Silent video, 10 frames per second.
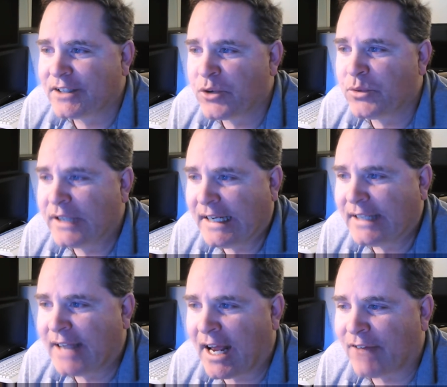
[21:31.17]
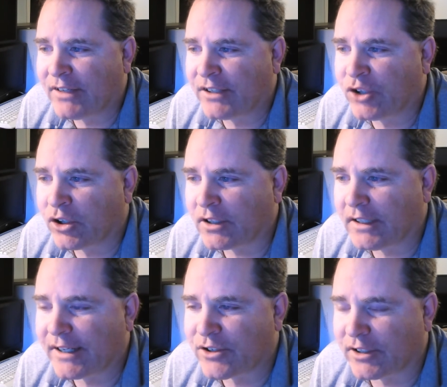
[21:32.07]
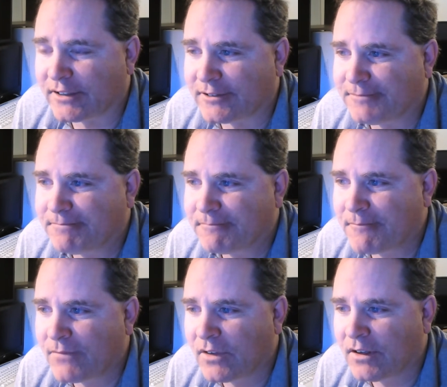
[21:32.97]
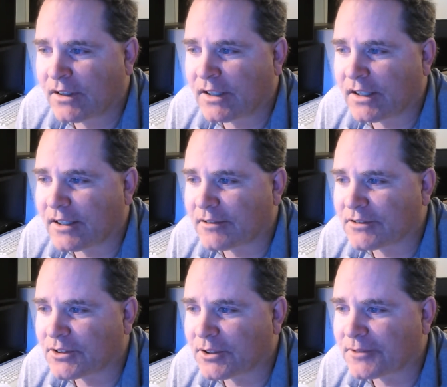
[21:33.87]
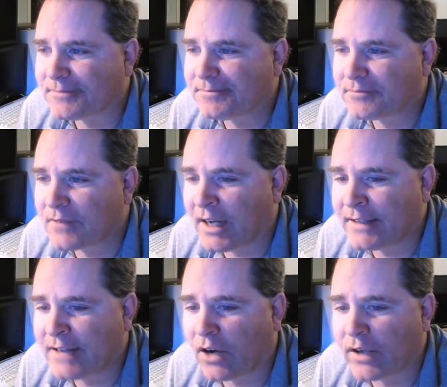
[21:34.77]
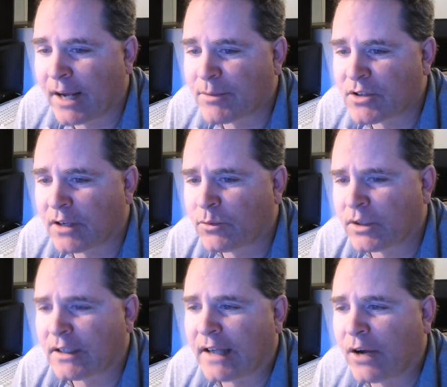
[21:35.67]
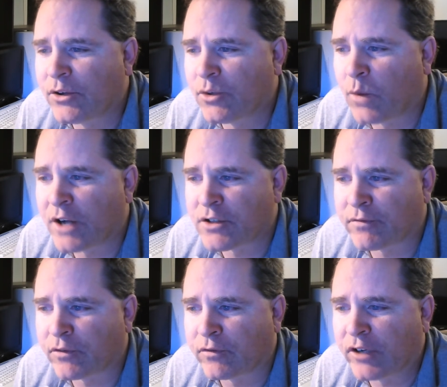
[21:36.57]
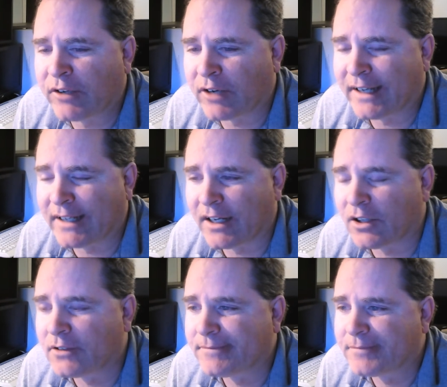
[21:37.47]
you need to have it in your collection uh, So I doubt Amazon would allow you to watch it for free right now